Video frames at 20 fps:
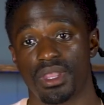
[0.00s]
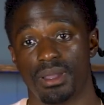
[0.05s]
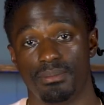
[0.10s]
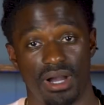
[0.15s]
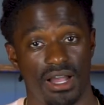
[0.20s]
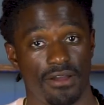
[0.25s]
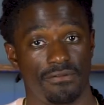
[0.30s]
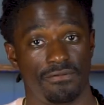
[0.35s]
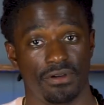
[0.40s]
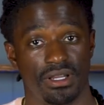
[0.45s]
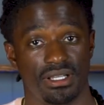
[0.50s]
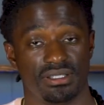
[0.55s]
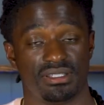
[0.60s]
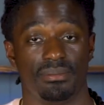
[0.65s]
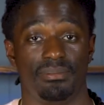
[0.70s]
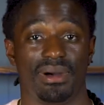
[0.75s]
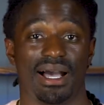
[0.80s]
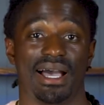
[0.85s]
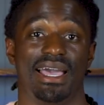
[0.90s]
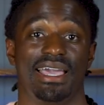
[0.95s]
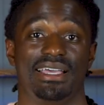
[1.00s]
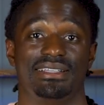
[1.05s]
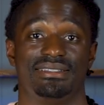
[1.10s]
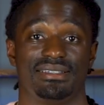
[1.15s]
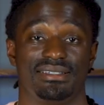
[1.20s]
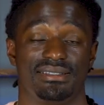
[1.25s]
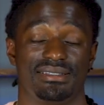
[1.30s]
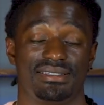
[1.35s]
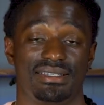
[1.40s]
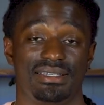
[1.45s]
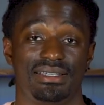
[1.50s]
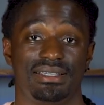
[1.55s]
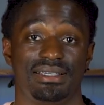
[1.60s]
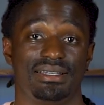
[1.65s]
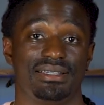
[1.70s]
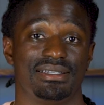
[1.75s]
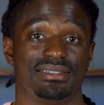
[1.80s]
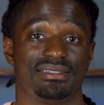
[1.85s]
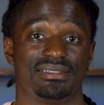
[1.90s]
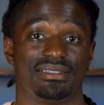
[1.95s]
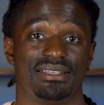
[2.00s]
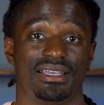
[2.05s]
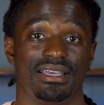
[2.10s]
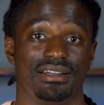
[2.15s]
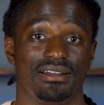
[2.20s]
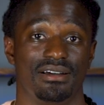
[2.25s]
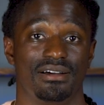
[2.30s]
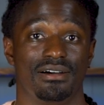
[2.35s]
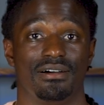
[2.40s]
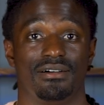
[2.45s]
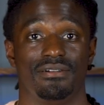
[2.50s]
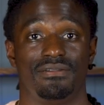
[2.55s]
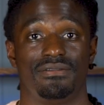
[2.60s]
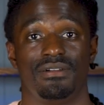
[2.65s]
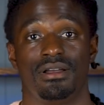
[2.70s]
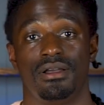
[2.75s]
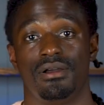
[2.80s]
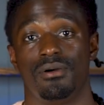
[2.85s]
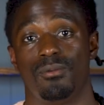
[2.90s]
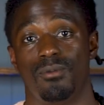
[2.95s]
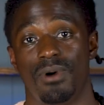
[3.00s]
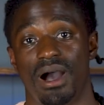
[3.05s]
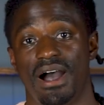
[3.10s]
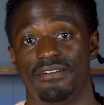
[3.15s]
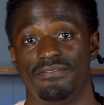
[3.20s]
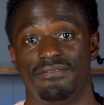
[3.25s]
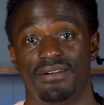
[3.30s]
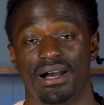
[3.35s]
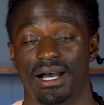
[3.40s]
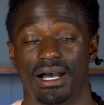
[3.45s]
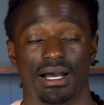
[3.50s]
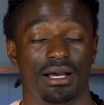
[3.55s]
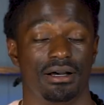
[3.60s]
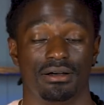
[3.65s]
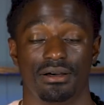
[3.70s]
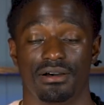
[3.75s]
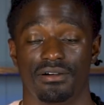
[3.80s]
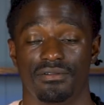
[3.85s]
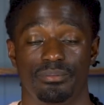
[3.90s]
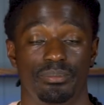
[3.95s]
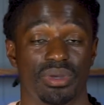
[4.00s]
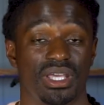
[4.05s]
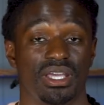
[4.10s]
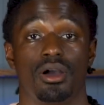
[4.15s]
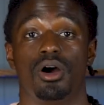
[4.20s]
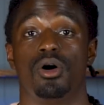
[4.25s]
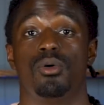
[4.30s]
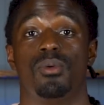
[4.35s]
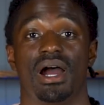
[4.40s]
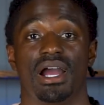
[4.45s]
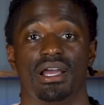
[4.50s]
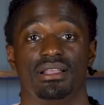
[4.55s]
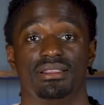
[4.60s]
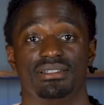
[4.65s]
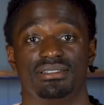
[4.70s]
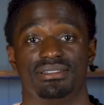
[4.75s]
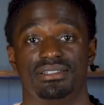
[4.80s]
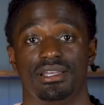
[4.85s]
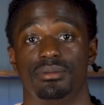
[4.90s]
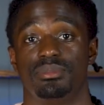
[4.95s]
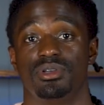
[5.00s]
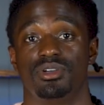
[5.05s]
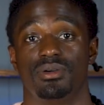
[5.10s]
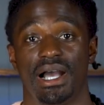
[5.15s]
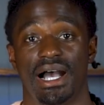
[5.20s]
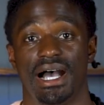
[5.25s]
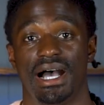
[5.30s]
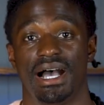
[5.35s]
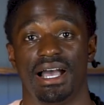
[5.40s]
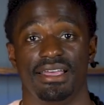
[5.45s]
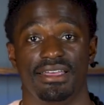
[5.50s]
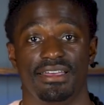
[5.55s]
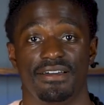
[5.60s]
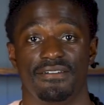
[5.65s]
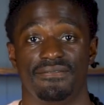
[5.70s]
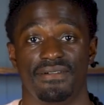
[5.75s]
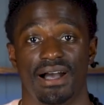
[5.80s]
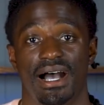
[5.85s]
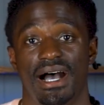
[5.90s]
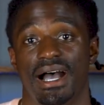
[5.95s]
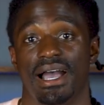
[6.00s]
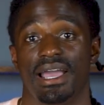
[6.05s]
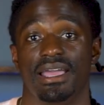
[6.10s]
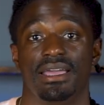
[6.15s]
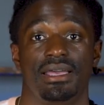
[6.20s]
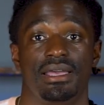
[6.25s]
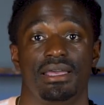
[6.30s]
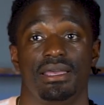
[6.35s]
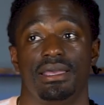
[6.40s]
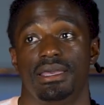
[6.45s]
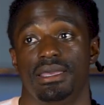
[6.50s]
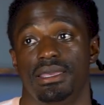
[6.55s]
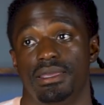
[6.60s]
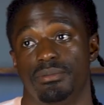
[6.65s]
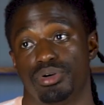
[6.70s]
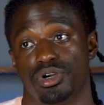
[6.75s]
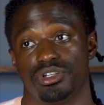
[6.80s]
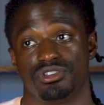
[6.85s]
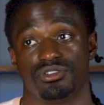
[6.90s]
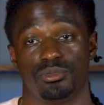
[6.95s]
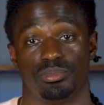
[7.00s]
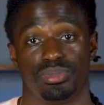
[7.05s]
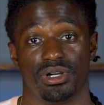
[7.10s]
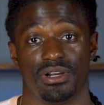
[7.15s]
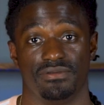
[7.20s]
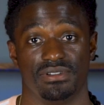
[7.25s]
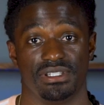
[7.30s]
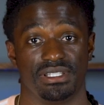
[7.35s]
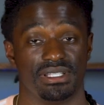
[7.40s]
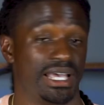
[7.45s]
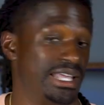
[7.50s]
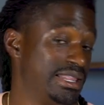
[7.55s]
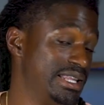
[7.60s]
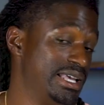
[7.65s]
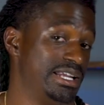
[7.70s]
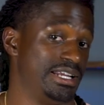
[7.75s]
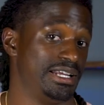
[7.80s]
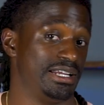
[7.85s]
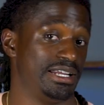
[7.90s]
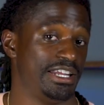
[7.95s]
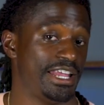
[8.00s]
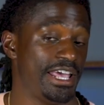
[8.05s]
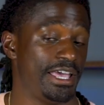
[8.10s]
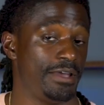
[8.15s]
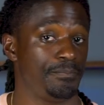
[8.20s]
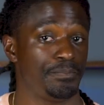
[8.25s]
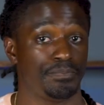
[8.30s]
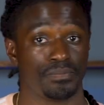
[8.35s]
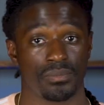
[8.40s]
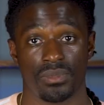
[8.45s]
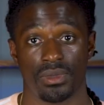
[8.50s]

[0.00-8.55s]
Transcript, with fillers: my friend to buy A T and T instead of Wi-Fi of Bingo Wireless, W I F I, in personal preference. At the end of the day,